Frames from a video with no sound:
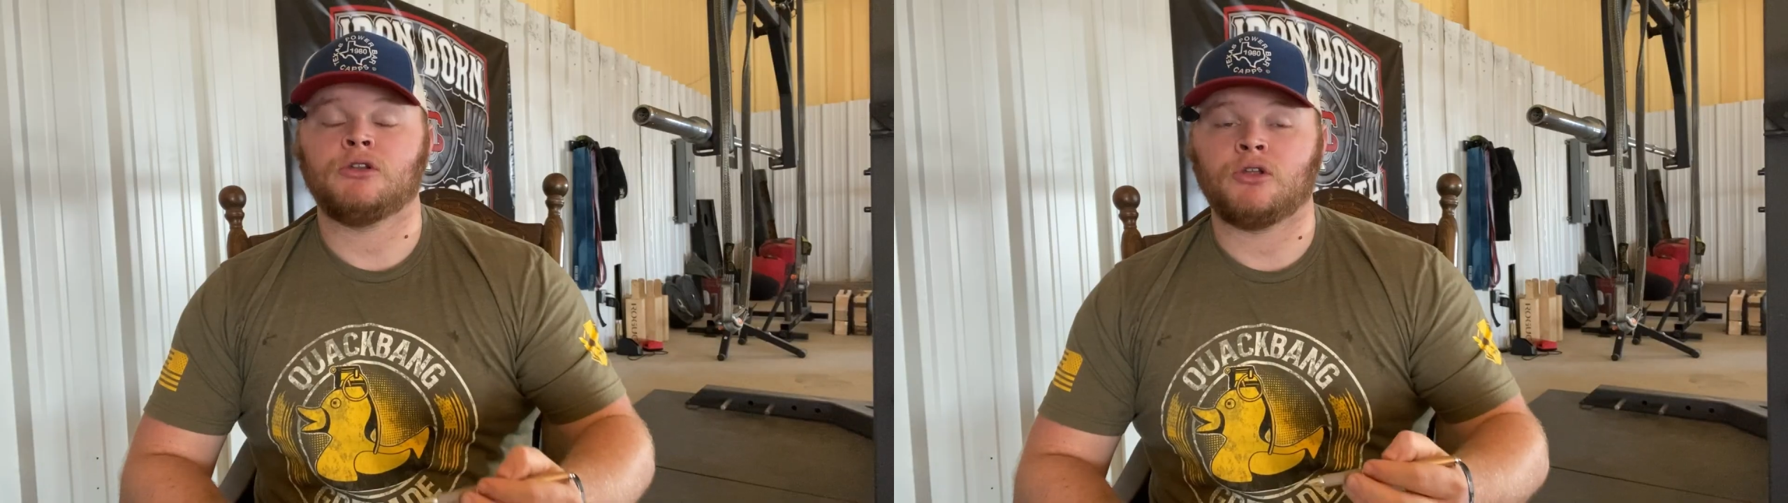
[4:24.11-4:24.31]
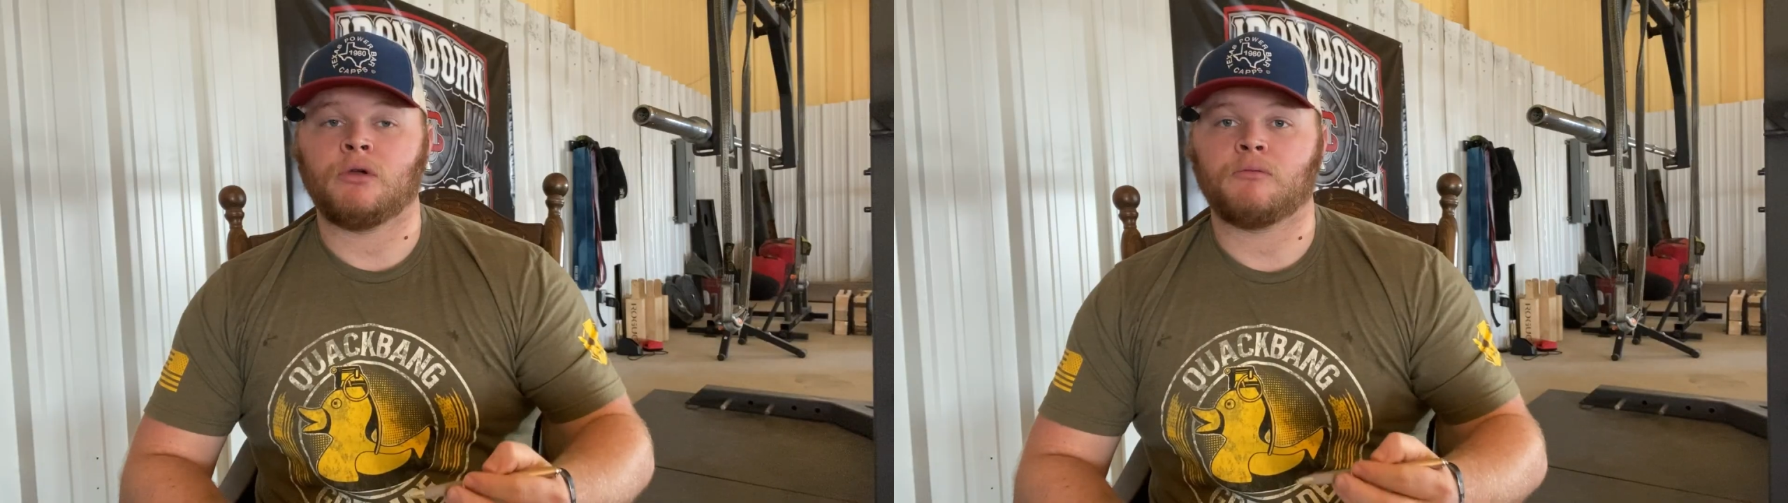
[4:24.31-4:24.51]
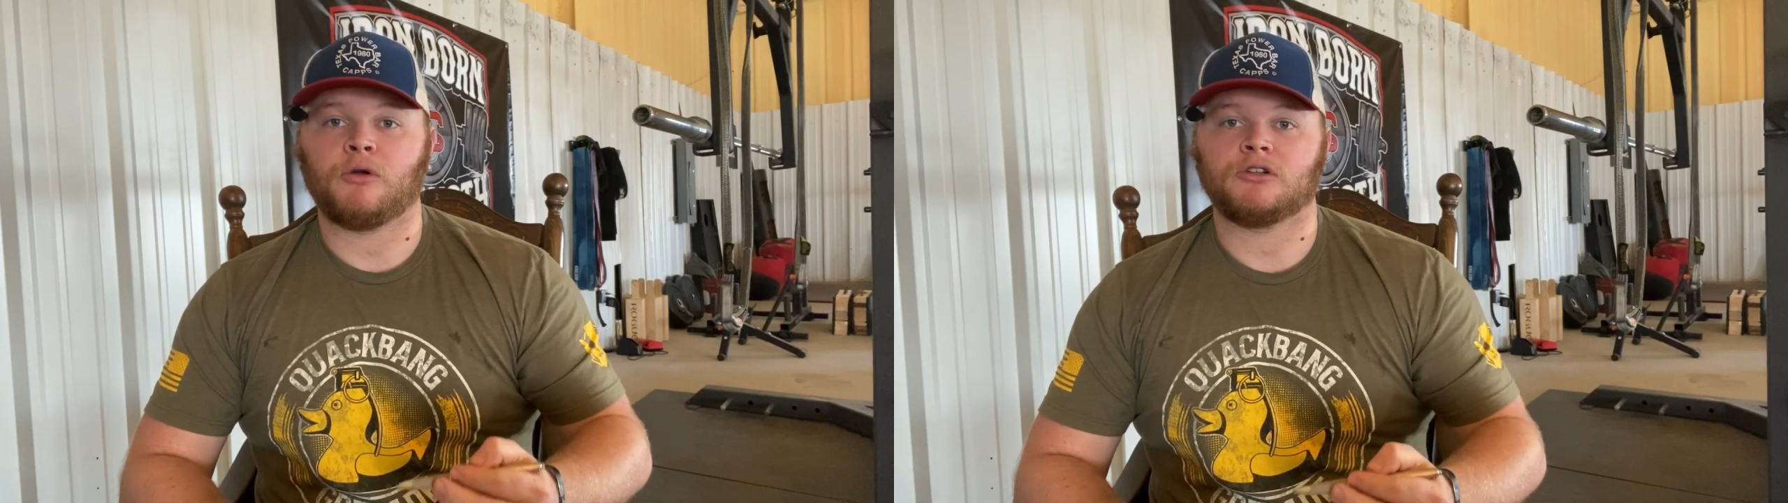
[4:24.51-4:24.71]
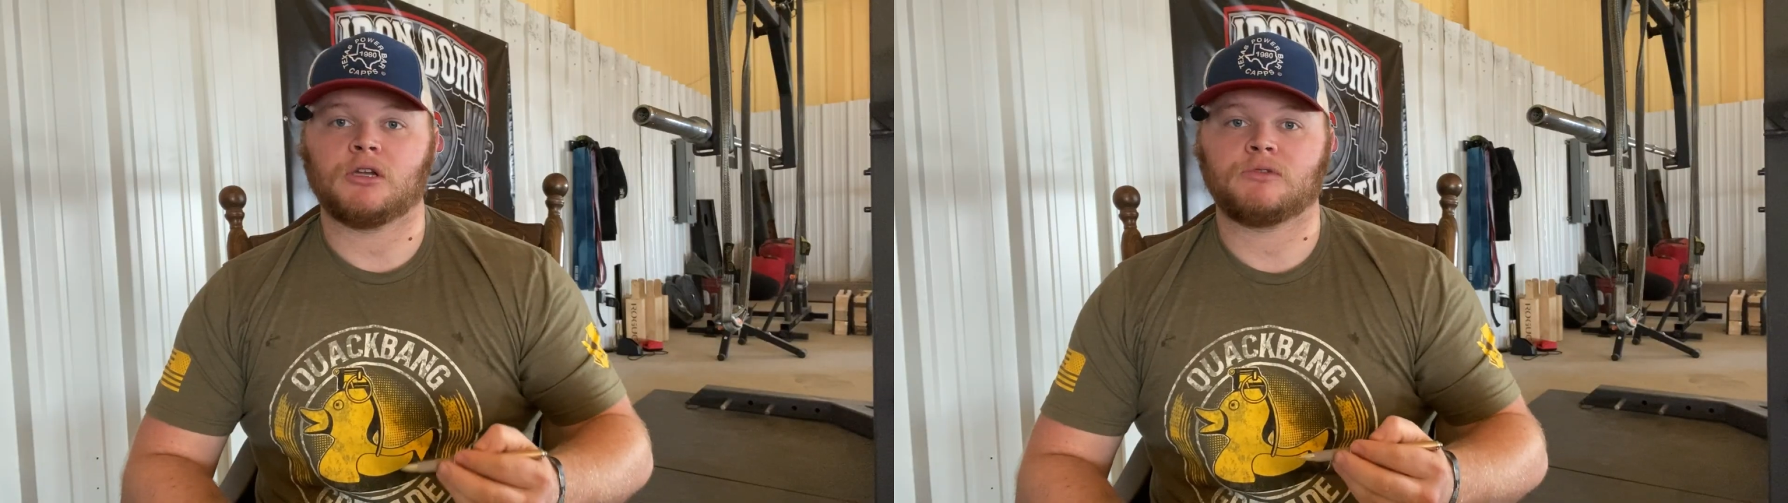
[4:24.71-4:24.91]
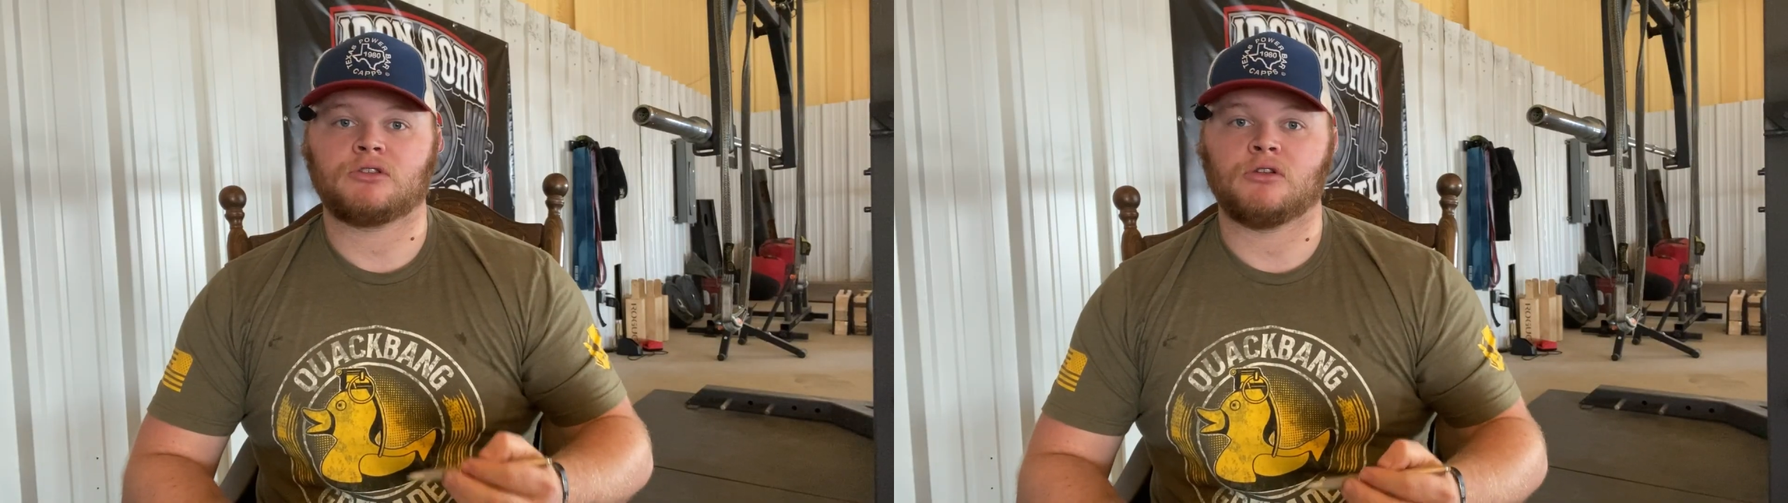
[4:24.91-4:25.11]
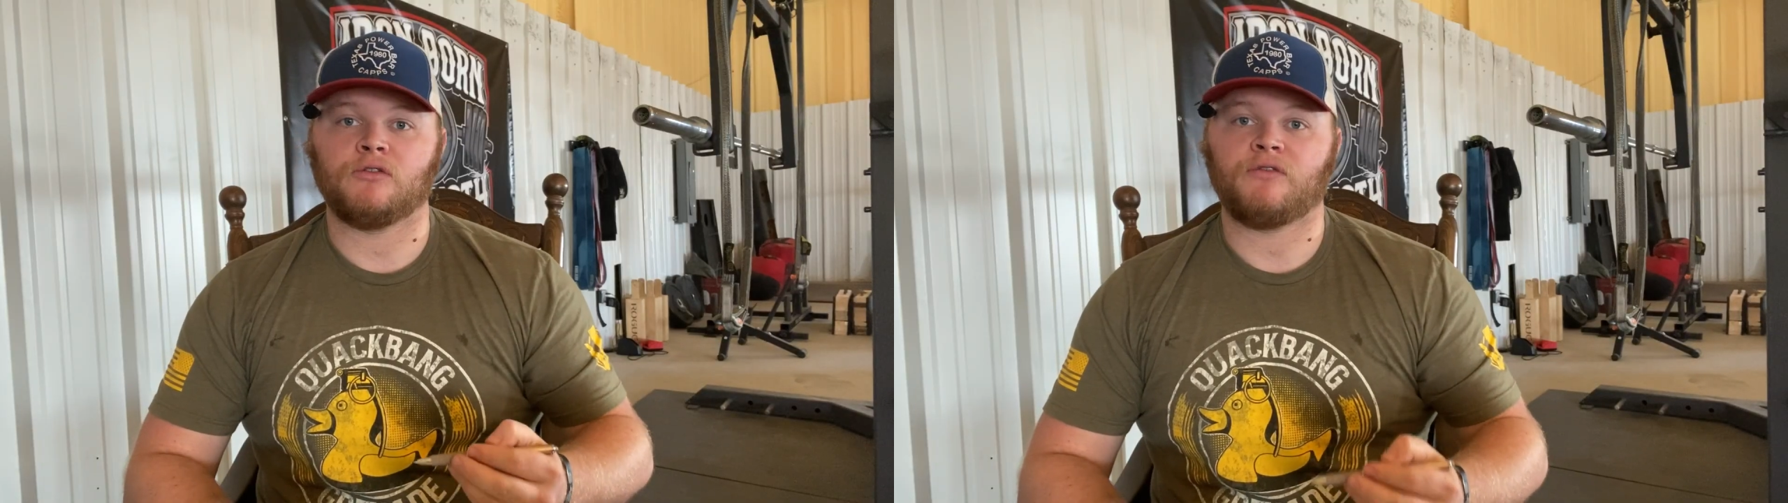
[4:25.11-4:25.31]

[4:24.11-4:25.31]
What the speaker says: doing push-ups to